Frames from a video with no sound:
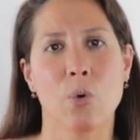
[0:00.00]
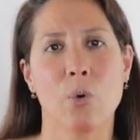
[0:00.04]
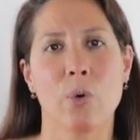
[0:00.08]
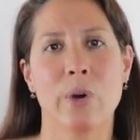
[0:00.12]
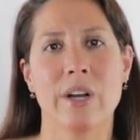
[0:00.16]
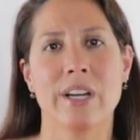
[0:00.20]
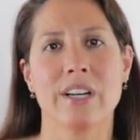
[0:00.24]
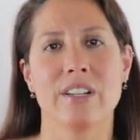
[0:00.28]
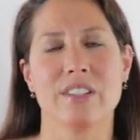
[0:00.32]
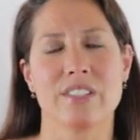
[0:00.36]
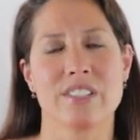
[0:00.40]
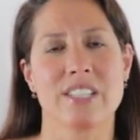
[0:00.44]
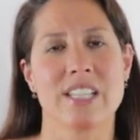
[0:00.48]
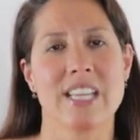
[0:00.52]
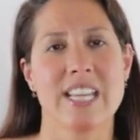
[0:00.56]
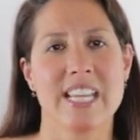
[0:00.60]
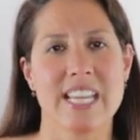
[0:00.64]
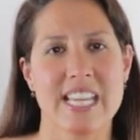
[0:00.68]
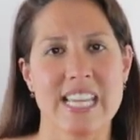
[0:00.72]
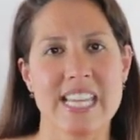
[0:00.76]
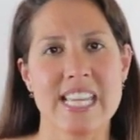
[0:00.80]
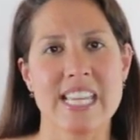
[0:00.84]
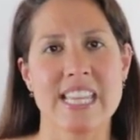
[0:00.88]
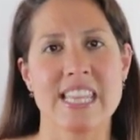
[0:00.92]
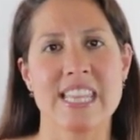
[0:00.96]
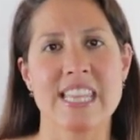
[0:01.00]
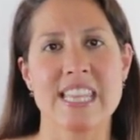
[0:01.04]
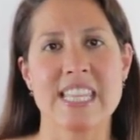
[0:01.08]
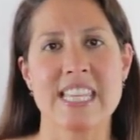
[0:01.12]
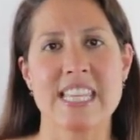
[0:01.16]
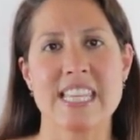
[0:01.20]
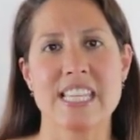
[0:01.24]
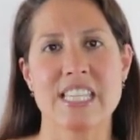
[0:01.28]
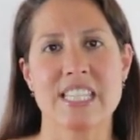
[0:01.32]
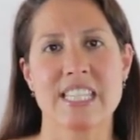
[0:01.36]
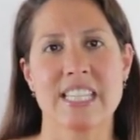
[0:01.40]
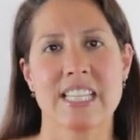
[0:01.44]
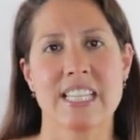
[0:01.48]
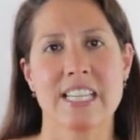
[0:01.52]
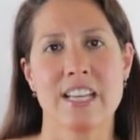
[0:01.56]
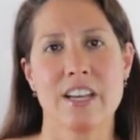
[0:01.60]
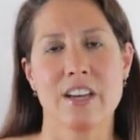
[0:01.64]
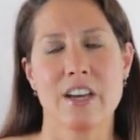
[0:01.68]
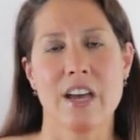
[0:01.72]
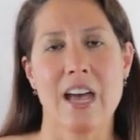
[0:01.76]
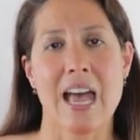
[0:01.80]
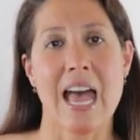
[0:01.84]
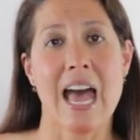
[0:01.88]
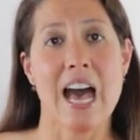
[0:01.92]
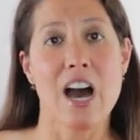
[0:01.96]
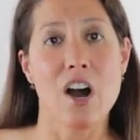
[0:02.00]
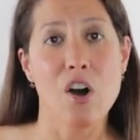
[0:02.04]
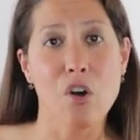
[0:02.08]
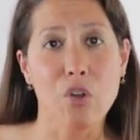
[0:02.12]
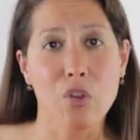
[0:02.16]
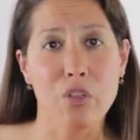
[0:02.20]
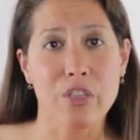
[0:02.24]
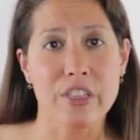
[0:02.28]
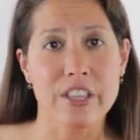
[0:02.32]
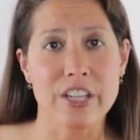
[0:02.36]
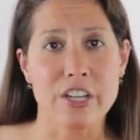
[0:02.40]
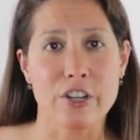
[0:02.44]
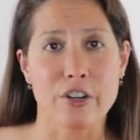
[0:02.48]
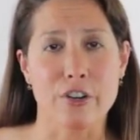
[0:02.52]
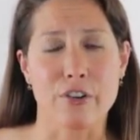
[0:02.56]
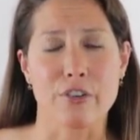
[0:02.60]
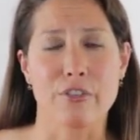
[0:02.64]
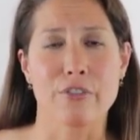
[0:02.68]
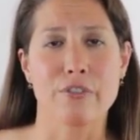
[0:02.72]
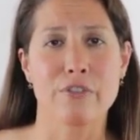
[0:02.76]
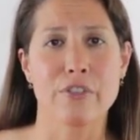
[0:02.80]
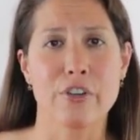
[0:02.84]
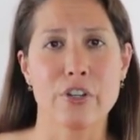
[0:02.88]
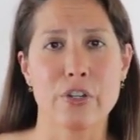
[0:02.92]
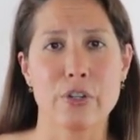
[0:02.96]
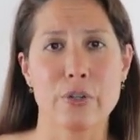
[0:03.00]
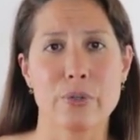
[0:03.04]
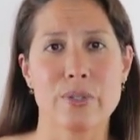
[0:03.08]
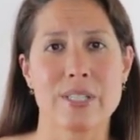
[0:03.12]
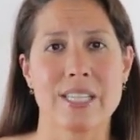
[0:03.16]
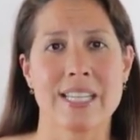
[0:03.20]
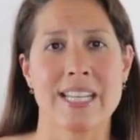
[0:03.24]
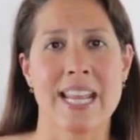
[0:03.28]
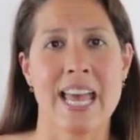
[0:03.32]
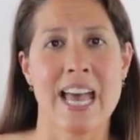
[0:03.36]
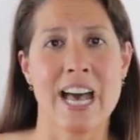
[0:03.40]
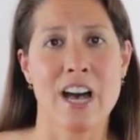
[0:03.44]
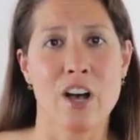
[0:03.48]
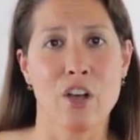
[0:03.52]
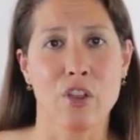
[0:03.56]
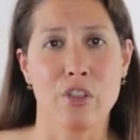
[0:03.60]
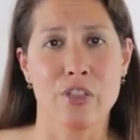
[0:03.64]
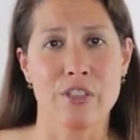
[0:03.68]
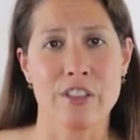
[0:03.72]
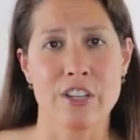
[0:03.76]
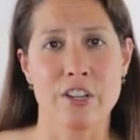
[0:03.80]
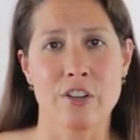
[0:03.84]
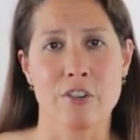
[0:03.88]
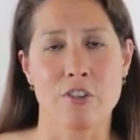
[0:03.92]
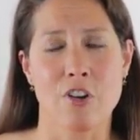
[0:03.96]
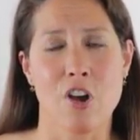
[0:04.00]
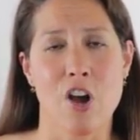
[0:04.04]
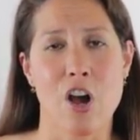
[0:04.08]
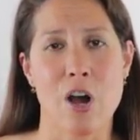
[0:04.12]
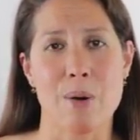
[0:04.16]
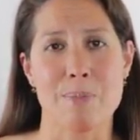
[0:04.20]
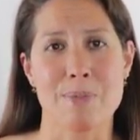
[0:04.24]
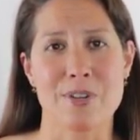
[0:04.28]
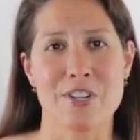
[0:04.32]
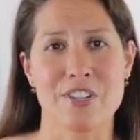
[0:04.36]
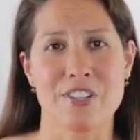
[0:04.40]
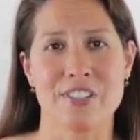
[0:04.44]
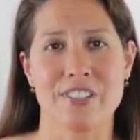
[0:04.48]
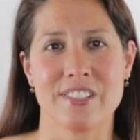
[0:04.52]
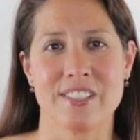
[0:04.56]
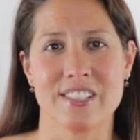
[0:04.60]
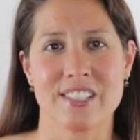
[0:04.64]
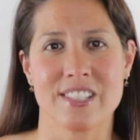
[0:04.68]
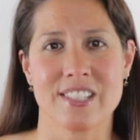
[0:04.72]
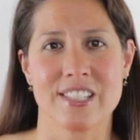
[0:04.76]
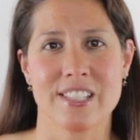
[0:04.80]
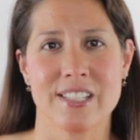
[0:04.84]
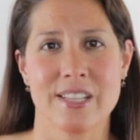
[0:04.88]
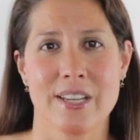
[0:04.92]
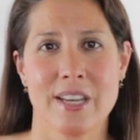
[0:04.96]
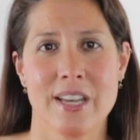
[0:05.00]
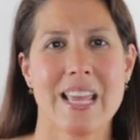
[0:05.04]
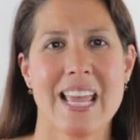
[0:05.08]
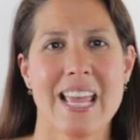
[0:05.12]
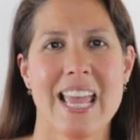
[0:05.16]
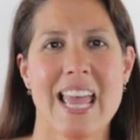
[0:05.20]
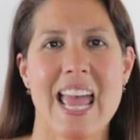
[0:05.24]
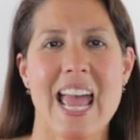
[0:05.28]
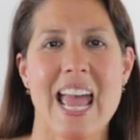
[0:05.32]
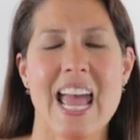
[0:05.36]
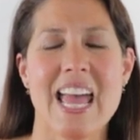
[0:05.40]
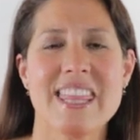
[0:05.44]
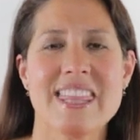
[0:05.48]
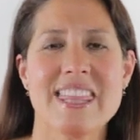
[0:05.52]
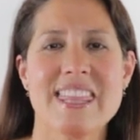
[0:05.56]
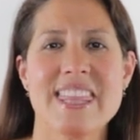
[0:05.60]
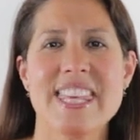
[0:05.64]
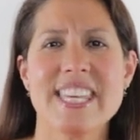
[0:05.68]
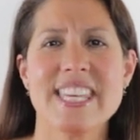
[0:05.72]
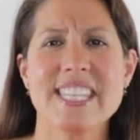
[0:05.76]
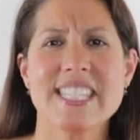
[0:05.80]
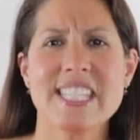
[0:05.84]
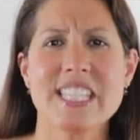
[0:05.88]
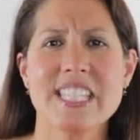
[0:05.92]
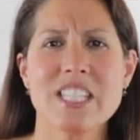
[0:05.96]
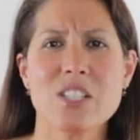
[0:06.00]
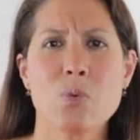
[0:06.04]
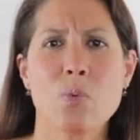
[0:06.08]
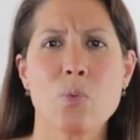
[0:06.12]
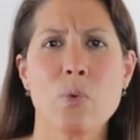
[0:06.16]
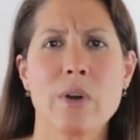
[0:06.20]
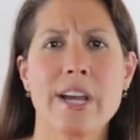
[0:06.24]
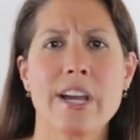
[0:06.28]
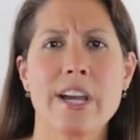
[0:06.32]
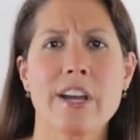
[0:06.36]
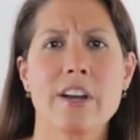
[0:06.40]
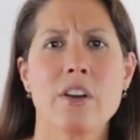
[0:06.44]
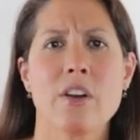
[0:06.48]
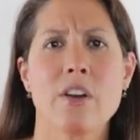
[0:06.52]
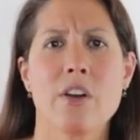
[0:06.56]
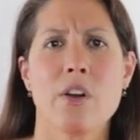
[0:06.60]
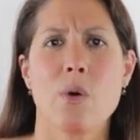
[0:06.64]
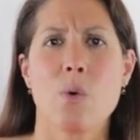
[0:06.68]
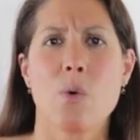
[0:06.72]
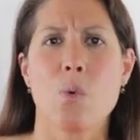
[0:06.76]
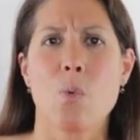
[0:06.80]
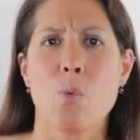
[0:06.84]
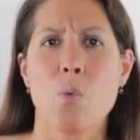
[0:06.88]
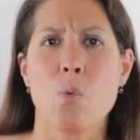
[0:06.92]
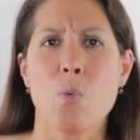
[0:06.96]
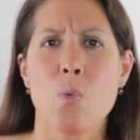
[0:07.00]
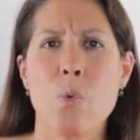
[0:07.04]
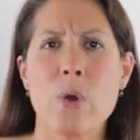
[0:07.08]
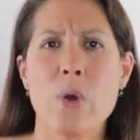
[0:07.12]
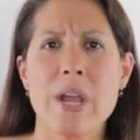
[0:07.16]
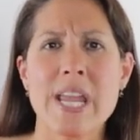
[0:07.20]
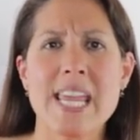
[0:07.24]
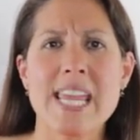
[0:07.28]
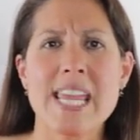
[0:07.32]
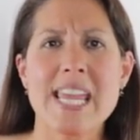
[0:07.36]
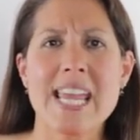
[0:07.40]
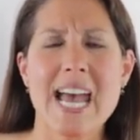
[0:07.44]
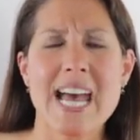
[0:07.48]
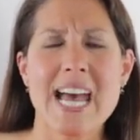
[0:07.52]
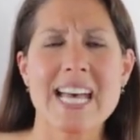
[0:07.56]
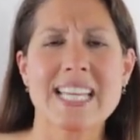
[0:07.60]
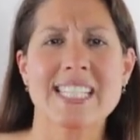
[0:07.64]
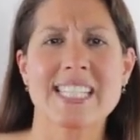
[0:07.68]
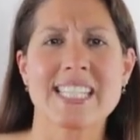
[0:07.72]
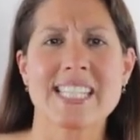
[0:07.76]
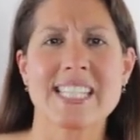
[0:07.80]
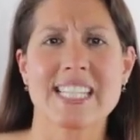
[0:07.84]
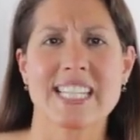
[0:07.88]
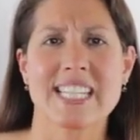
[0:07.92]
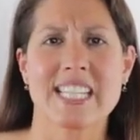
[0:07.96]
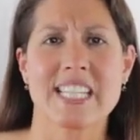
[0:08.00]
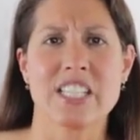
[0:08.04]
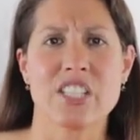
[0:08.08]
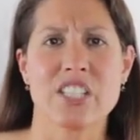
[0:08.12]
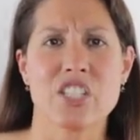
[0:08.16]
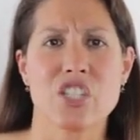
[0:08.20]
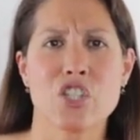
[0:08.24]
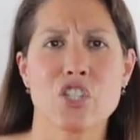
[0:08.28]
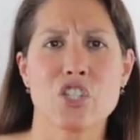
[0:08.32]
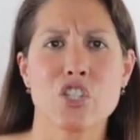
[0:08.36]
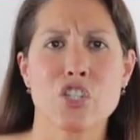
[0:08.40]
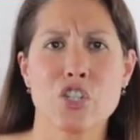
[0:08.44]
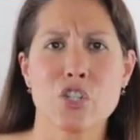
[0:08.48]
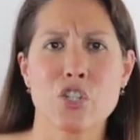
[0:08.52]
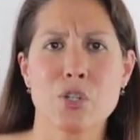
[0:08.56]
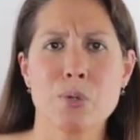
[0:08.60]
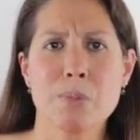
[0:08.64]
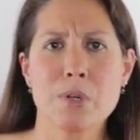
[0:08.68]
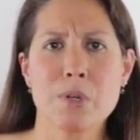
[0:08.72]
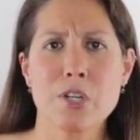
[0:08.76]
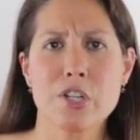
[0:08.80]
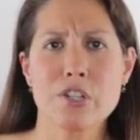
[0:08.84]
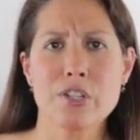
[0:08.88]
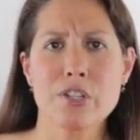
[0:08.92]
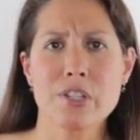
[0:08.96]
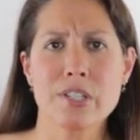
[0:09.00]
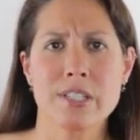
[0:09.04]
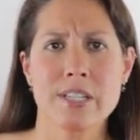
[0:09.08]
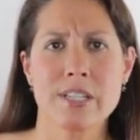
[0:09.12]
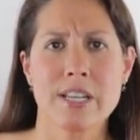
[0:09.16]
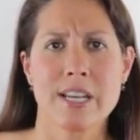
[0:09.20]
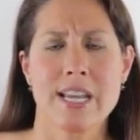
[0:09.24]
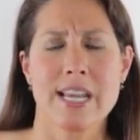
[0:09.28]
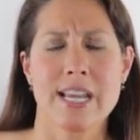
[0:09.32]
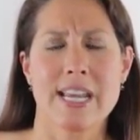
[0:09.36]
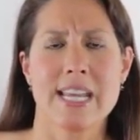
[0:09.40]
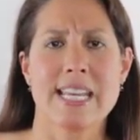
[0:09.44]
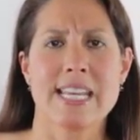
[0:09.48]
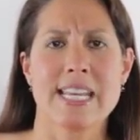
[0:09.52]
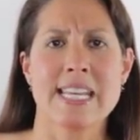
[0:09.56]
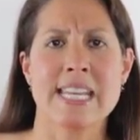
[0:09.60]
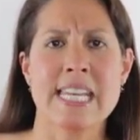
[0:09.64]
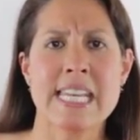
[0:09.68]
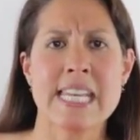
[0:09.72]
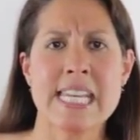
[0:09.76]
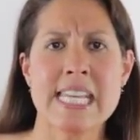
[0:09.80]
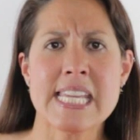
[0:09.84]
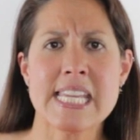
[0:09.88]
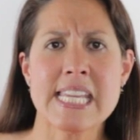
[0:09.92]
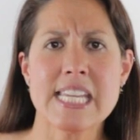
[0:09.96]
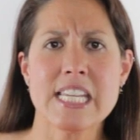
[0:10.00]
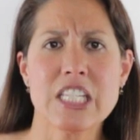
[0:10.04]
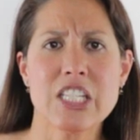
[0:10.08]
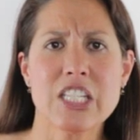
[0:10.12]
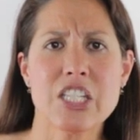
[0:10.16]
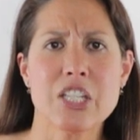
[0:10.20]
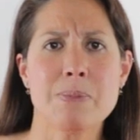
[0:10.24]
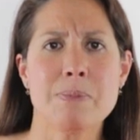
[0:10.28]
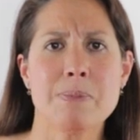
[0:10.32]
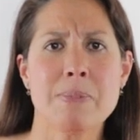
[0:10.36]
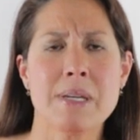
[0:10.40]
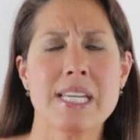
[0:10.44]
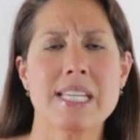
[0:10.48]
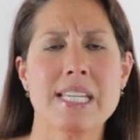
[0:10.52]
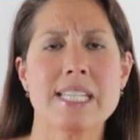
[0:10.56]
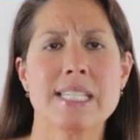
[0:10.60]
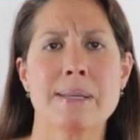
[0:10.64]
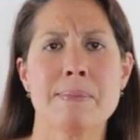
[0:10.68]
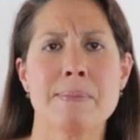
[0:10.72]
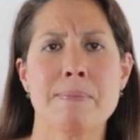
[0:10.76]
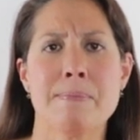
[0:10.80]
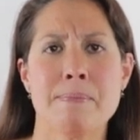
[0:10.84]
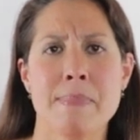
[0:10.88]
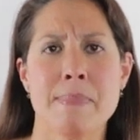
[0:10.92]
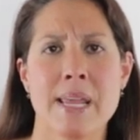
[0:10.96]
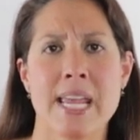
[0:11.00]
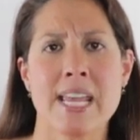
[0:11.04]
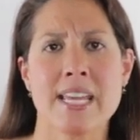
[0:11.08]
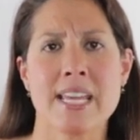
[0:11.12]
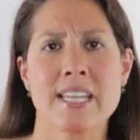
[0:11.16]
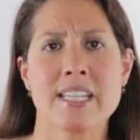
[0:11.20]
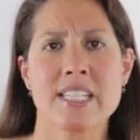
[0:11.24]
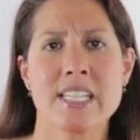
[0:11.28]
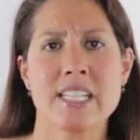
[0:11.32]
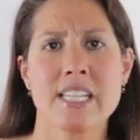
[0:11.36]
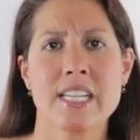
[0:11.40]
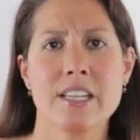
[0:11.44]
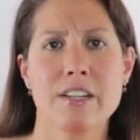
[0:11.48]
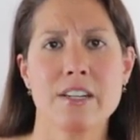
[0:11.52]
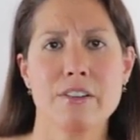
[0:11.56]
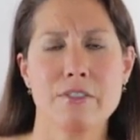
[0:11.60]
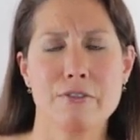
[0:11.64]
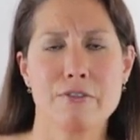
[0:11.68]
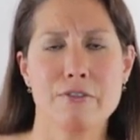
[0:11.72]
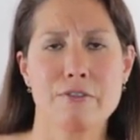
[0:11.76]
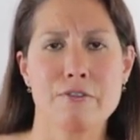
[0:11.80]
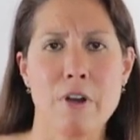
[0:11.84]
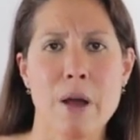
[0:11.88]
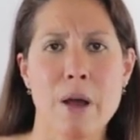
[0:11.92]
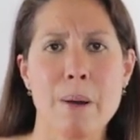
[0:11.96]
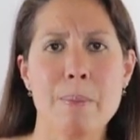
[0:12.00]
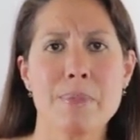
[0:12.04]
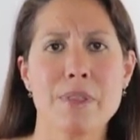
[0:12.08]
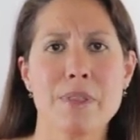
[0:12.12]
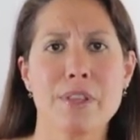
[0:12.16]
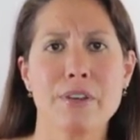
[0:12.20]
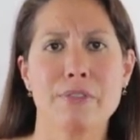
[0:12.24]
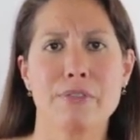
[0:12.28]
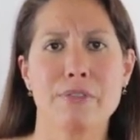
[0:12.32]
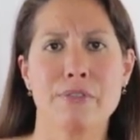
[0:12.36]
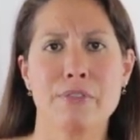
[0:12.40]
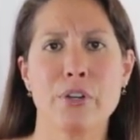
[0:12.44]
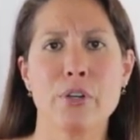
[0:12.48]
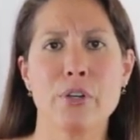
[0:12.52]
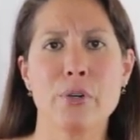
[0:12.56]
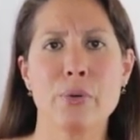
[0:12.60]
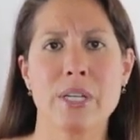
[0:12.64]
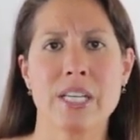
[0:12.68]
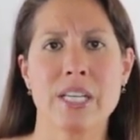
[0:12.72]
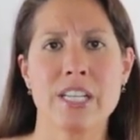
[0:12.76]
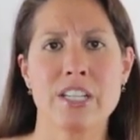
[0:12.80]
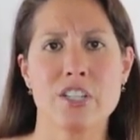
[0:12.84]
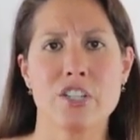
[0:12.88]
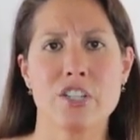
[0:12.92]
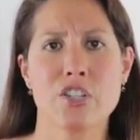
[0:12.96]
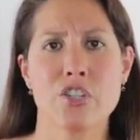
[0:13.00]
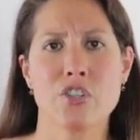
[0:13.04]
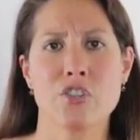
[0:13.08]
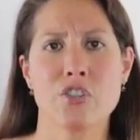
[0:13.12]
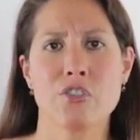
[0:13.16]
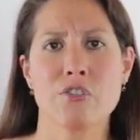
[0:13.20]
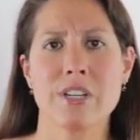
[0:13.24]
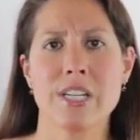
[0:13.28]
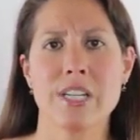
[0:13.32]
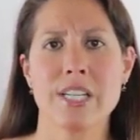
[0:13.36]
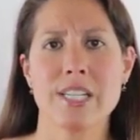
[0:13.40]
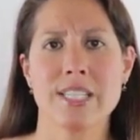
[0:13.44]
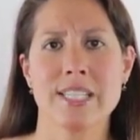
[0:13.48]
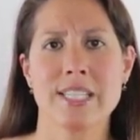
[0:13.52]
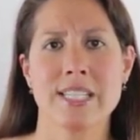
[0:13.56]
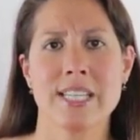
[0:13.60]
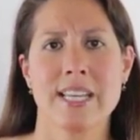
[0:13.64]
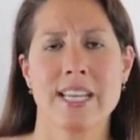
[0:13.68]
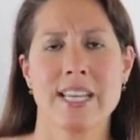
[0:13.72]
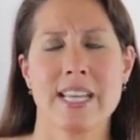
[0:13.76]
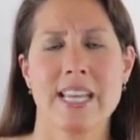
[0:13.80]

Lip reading: oils in these healthier foods and healthier options. And this is where we as the consumers need to be demanding from the food industries,